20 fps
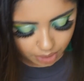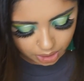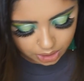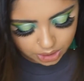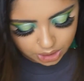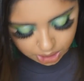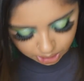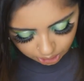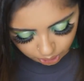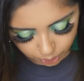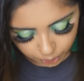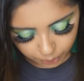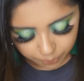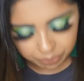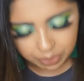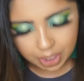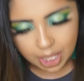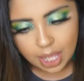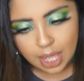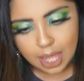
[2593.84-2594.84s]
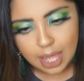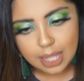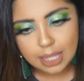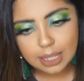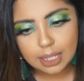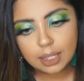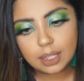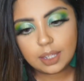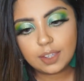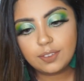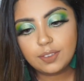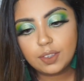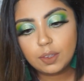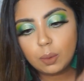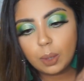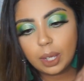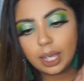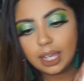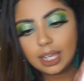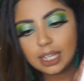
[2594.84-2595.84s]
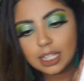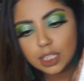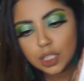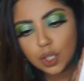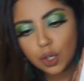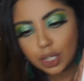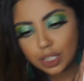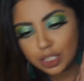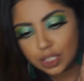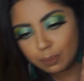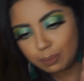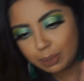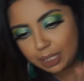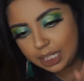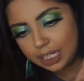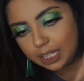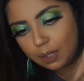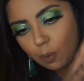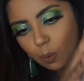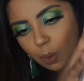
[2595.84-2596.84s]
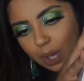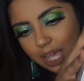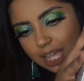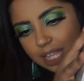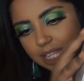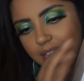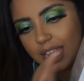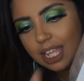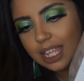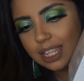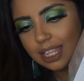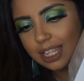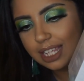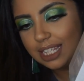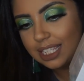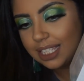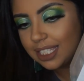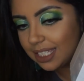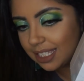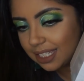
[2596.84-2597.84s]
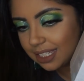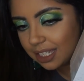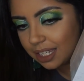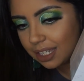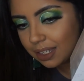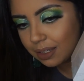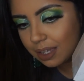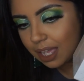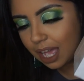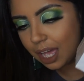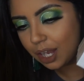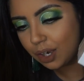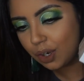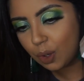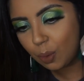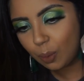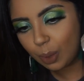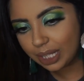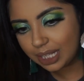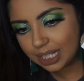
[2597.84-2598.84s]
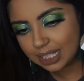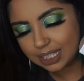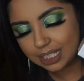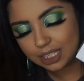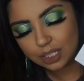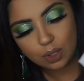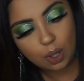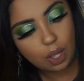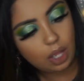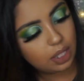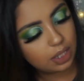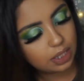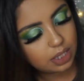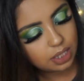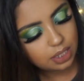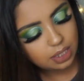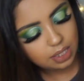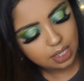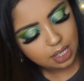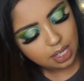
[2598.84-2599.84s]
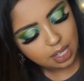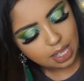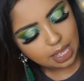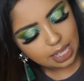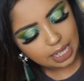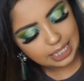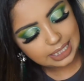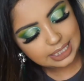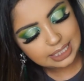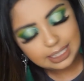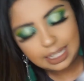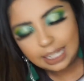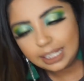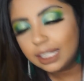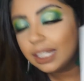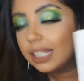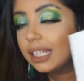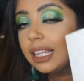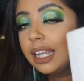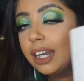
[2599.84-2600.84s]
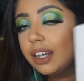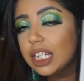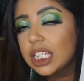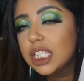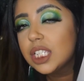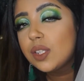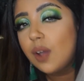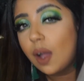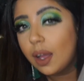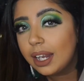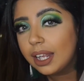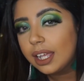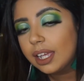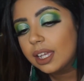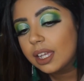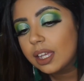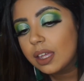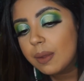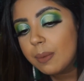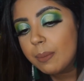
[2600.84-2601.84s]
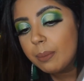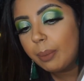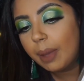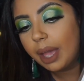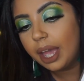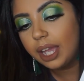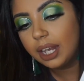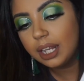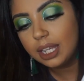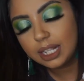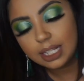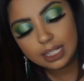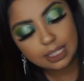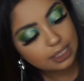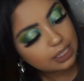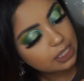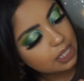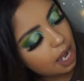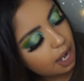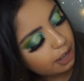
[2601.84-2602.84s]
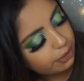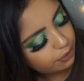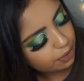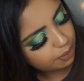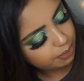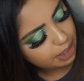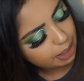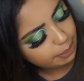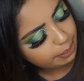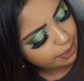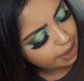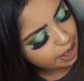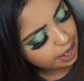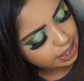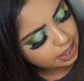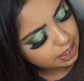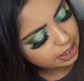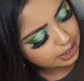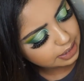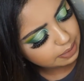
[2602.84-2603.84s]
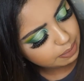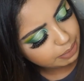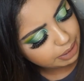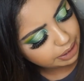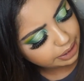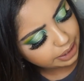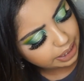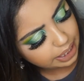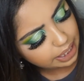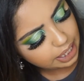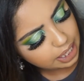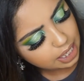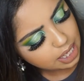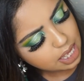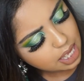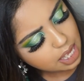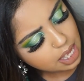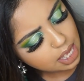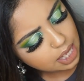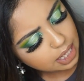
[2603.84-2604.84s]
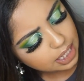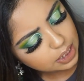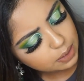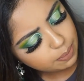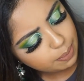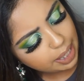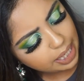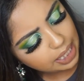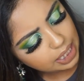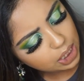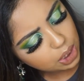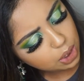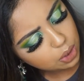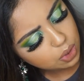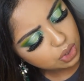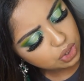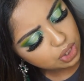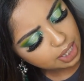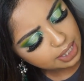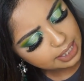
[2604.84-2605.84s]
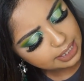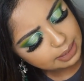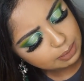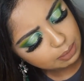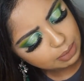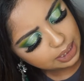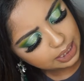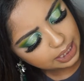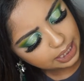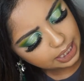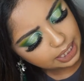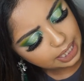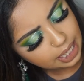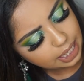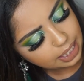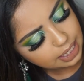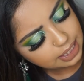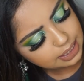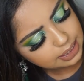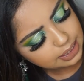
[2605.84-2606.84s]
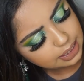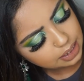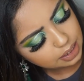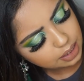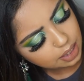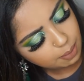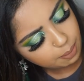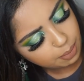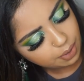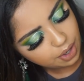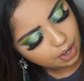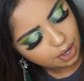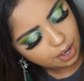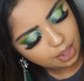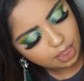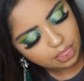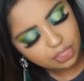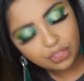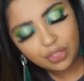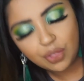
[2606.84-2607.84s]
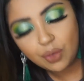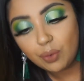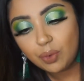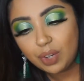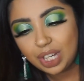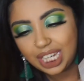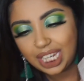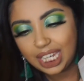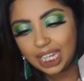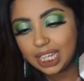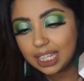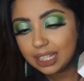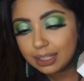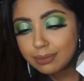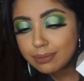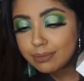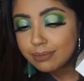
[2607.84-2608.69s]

So, the giveaway is going to be with this, I don't know what this is called. It's like a Clarisonic, but it is not from that brand, it is Millie. It's by Neogems Millie, and it's the number 3.